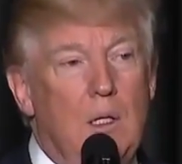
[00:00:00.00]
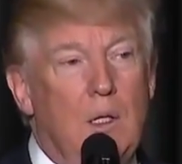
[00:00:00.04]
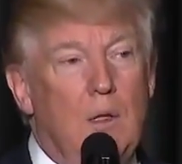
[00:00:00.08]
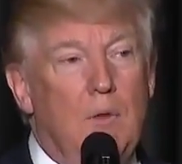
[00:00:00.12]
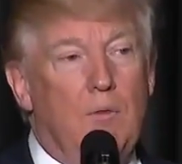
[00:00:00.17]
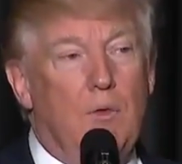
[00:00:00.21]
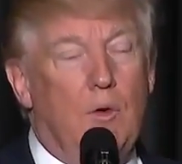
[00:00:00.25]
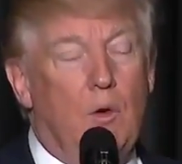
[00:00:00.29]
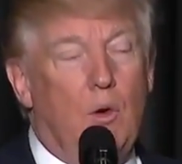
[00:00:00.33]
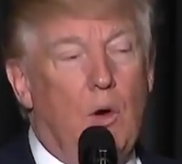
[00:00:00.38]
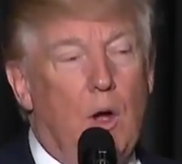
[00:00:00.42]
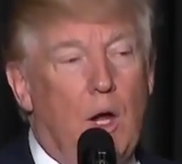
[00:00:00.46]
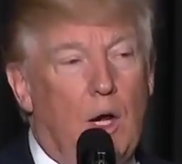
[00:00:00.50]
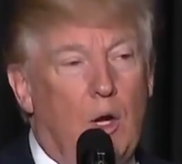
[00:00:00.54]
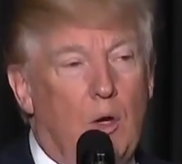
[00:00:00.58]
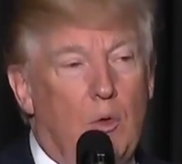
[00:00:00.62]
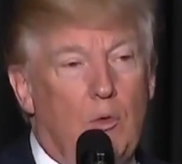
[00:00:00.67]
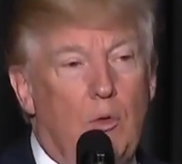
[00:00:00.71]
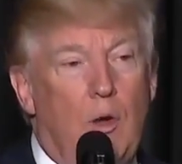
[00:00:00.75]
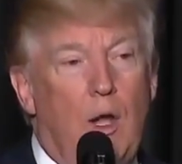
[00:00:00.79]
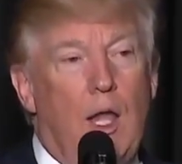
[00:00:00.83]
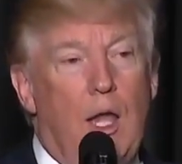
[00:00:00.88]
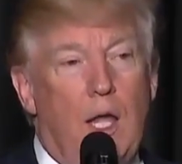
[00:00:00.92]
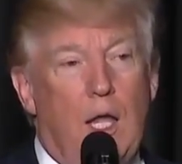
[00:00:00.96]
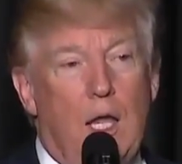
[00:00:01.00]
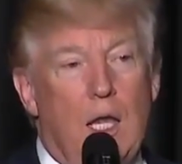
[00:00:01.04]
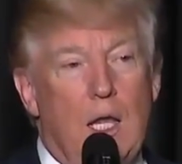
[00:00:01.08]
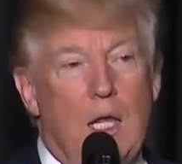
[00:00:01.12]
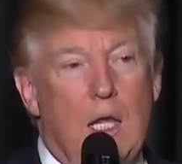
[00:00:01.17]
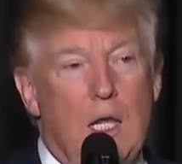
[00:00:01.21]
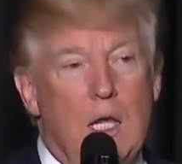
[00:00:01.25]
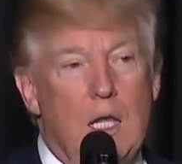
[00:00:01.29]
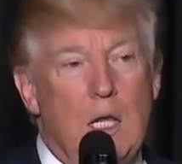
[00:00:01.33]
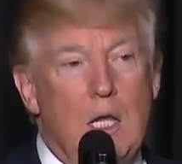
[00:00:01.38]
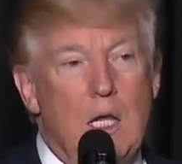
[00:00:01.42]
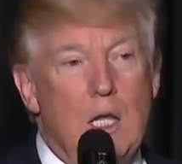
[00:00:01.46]
for Ronald
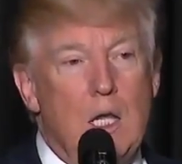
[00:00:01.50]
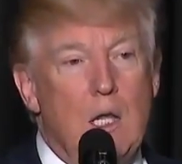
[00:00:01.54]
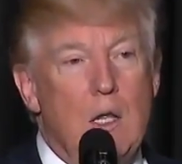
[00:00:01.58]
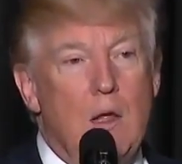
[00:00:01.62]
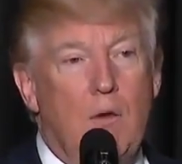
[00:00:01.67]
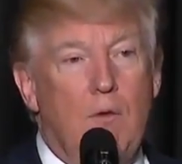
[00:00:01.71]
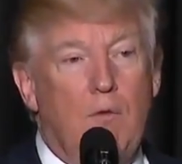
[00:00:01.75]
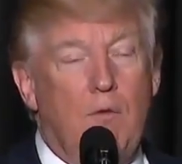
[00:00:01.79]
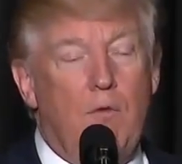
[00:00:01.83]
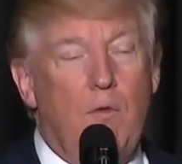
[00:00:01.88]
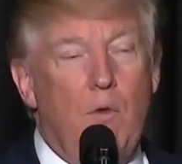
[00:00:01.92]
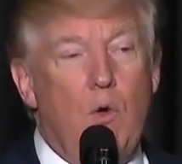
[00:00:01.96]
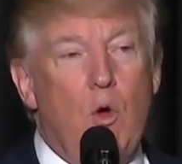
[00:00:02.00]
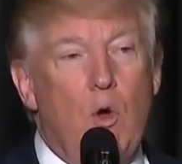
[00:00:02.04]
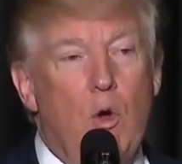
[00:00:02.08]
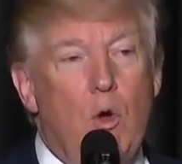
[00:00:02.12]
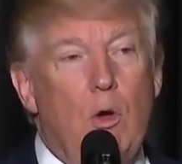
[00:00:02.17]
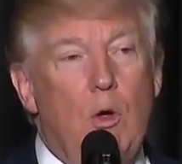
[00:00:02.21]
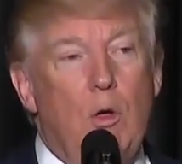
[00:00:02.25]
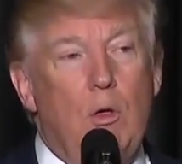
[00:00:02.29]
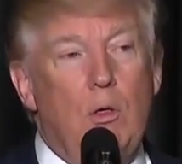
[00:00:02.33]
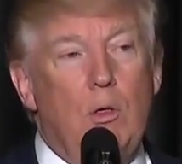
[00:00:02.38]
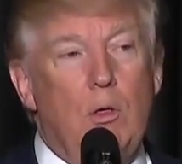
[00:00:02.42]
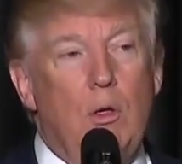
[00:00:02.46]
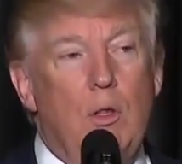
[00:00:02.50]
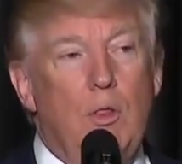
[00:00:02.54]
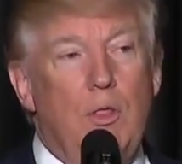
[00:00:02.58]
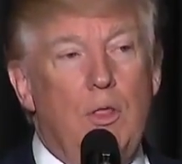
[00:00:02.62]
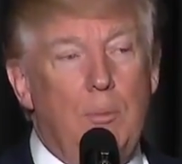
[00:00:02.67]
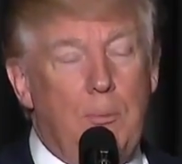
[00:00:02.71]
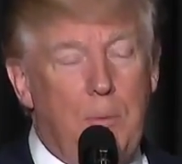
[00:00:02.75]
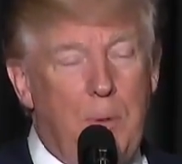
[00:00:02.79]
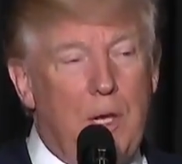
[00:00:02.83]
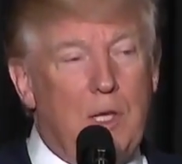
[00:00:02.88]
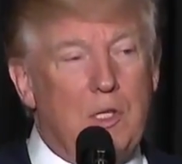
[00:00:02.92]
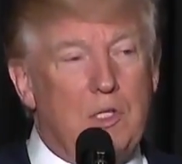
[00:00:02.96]
Reagan, for the
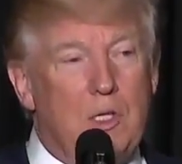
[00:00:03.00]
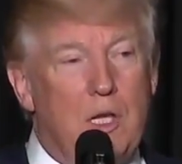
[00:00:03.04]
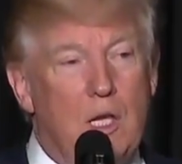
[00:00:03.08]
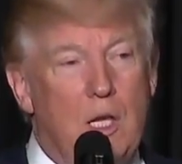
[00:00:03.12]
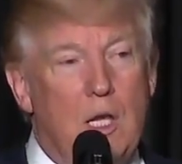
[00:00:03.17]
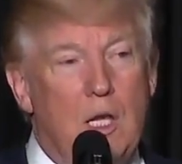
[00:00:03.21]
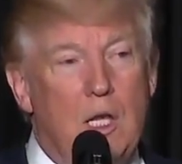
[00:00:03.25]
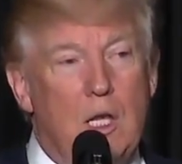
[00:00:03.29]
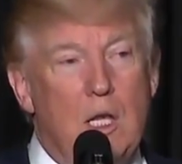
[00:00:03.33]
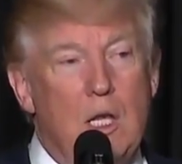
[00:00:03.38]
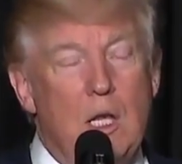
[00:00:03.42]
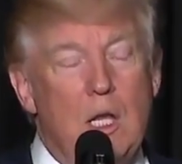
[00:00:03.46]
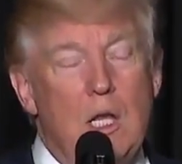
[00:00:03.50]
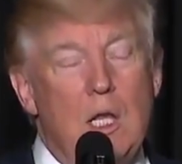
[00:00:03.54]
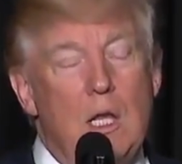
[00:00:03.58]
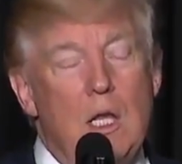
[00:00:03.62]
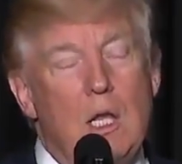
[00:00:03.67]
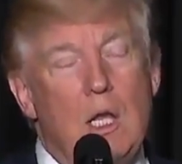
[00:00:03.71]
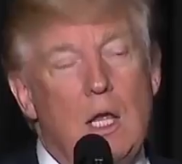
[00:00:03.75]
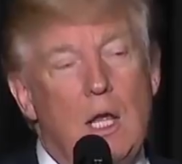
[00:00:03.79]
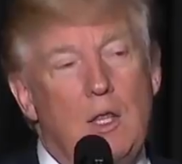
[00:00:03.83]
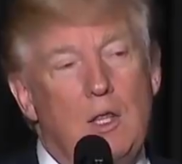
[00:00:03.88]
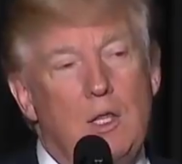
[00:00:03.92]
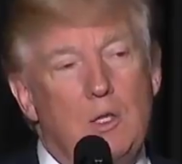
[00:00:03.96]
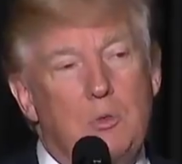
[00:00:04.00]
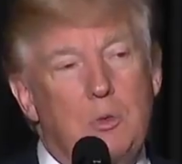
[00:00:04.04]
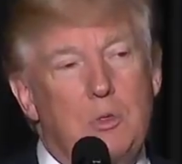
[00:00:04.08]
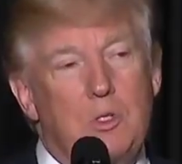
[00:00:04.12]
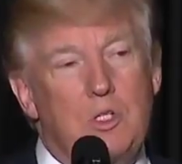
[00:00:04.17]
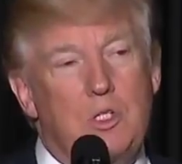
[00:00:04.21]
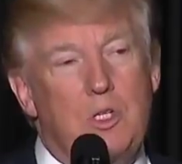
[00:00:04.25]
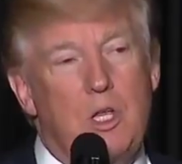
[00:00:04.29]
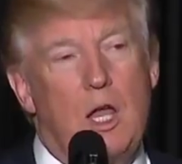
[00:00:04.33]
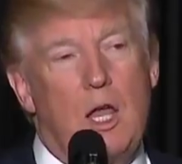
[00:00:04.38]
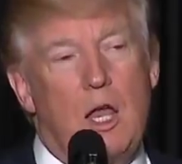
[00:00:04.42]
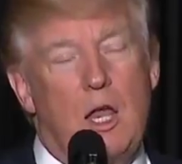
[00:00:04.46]
president. And this was
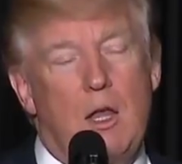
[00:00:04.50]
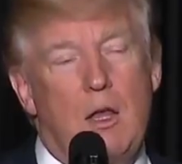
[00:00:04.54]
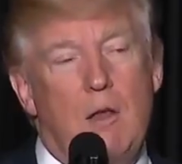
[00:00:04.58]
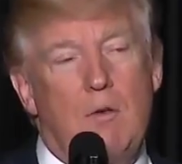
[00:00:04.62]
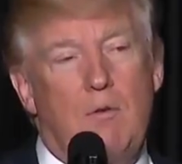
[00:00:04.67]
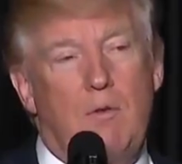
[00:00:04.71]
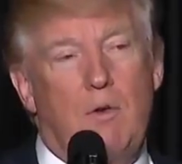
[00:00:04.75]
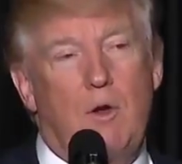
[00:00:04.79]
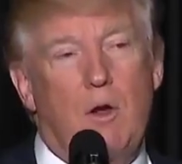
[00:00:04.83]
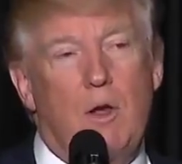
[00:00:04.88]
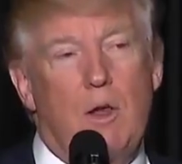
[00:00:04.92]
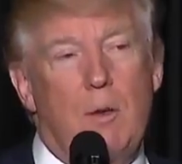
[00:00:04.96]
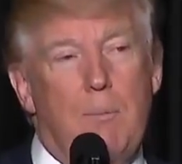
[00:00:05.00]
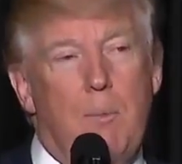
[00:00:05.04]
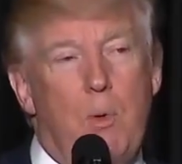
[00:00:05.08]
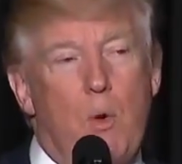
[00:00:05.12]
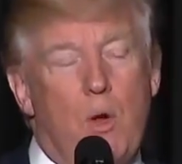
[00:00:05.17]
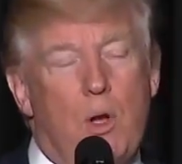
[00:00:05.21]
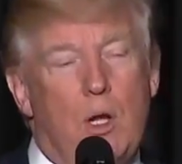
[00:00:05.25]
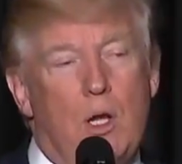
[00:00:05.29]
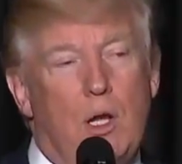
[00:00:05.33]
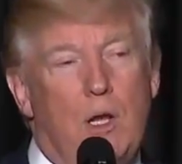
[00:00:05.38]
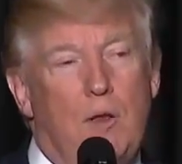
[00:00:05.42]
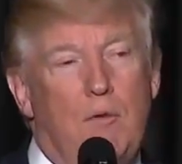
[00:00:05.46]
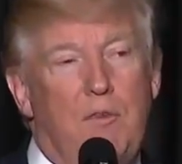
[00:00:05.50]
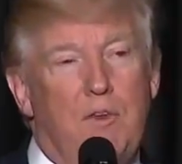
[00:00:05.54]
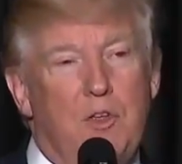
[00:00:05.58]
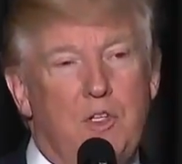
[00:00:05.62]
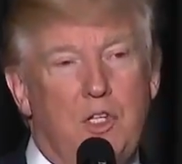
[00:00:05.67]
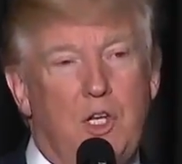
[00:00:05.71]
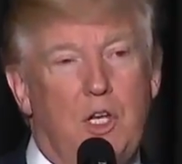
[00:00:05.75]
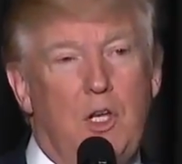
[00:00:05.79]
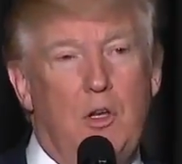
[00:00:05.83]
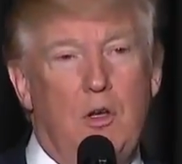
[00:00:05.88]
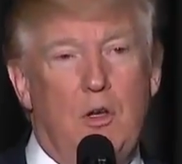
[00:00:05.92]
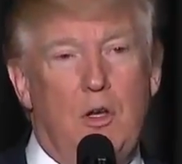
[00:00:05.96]
done, very importantly, for
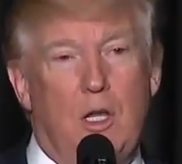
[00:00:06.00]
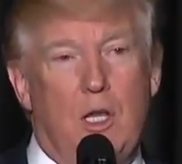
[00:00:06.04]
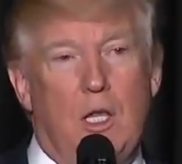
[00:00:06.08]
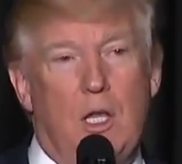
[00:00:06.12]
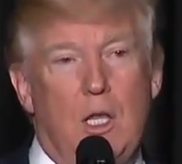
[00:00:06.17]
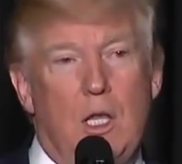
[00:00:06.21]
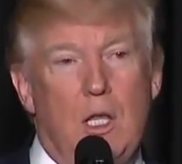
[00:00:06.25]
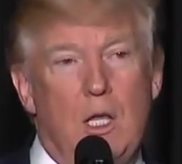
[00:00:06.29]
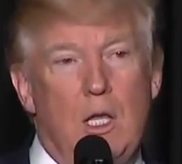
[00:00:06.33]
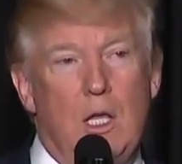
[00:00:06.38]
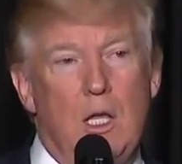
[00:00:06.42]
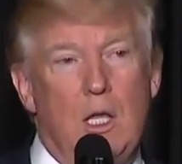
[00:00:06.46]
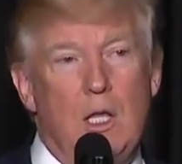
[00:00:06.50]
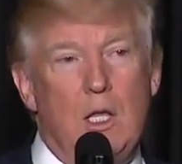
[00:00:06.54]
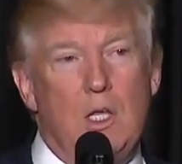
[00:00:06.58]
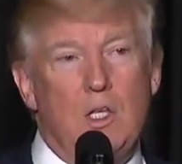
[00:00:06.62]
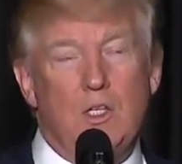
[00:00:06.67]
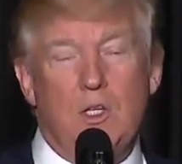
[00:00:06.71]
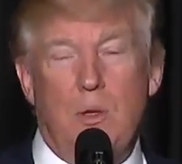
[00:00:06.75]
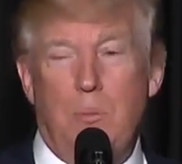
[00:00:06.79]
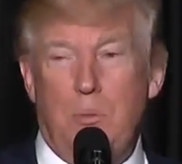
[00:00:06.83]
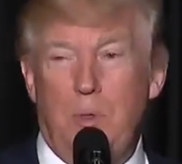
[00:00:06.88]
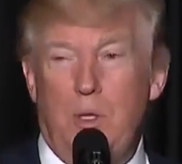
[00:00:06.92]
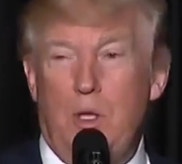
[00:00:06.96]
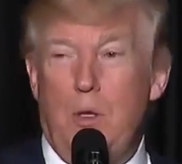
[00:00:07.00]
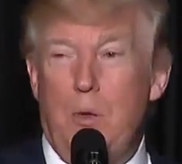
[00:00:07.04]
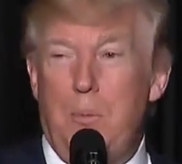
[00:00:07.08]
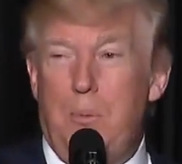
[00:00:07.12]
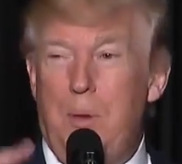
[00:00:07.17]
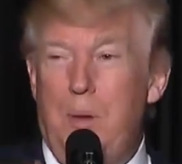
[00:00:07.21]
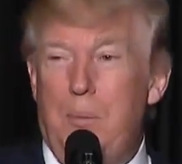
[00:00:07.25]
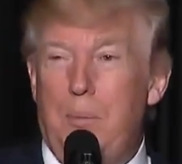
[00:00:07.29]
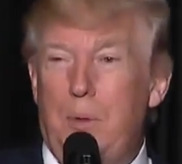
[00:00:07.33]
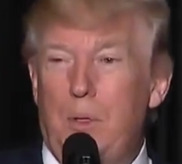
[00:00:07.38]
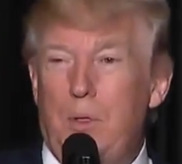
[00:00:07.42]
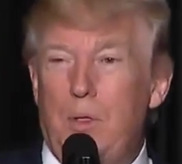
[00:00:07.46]
security, something you
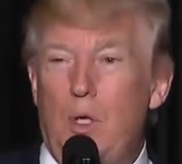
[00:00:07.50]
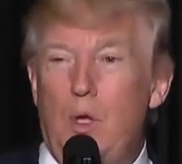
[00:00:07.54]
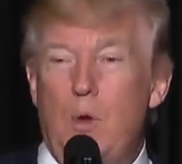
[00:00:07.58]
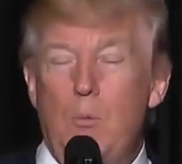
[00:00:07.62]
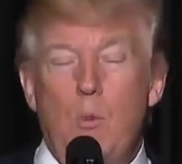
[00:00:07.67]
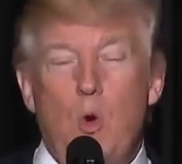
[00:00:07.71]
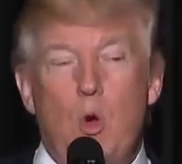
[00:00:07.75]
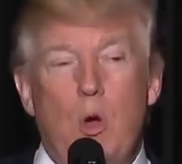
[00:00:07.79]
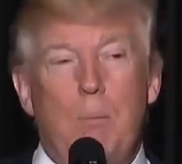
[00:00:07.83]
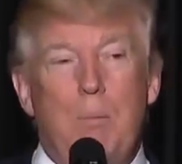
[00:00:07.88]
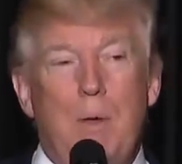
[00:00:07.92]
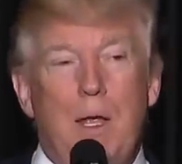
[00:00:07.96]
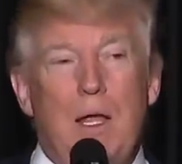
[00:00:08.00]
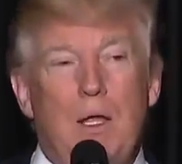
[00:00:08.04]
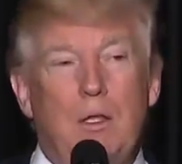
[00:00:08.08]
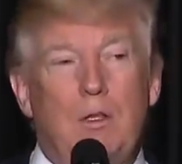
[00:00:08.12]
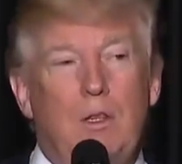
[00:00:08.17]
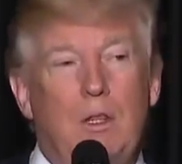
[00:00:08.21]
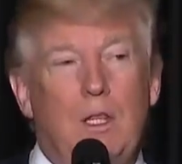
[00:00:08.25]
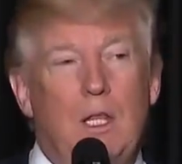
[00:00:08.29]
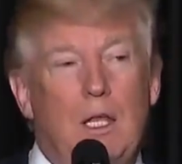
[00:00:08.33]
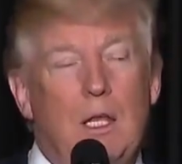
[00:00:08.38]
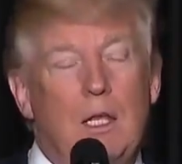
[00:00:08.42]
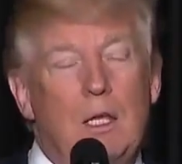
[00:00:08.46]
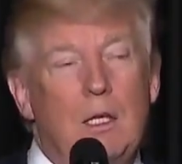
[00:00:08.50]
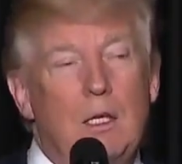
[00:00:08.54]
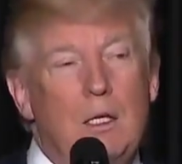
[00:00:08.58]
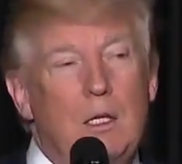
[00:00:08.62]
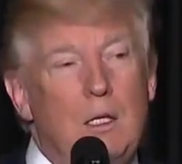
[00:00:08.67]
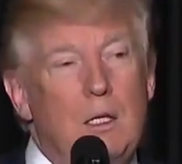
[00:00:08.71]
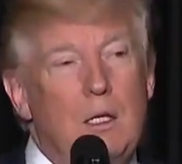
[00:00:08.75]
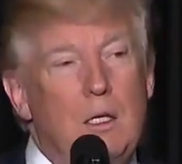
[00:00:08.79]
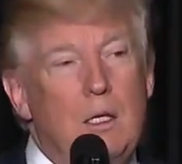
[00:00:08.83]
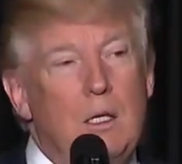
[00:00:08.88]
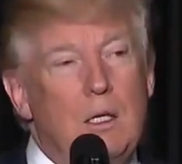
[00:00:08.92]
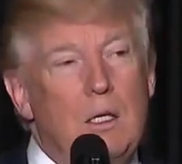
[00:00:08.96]
people know more about than
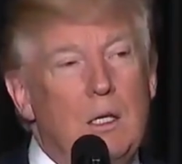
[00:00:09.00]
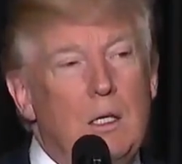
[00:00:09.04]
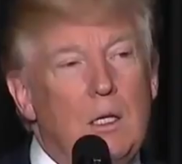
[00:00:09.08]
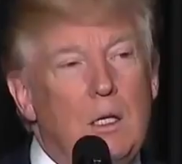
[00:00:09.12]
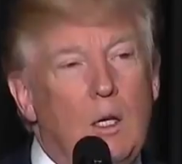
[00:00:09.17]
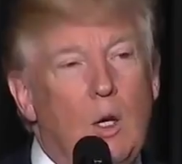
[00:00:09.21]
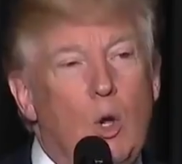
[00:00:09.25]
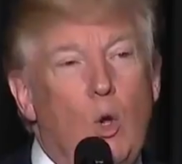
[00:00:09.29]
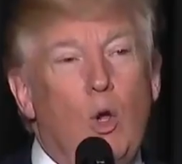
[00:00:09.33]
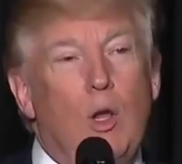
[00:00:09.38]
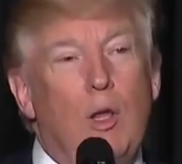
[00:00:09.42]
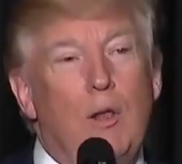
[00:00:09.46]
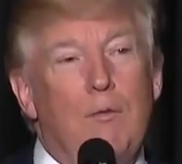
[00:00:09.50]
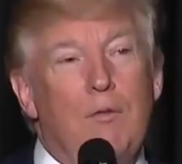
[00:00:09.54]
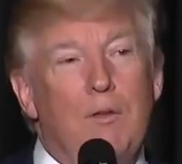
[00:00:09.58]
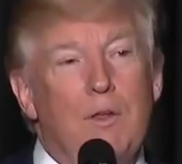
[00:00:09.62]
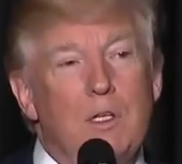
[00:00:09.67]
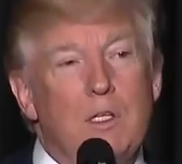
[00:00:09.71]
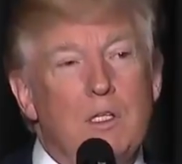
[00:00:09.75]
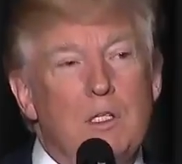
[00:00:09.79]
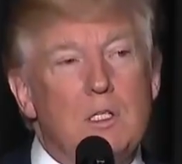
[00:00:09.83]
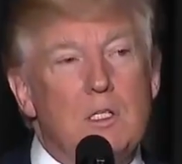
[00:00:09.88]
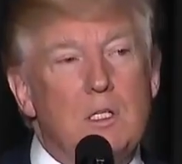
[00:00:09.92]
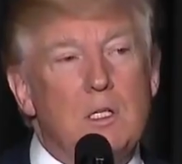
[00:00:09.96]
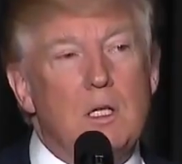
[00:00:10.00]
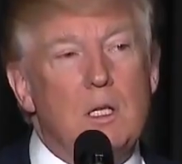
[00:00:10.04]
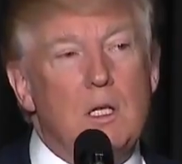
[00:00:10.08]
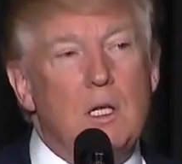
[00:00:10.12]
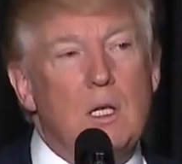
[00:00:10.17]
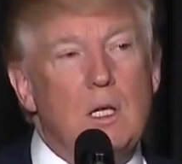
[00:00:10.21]
all of us.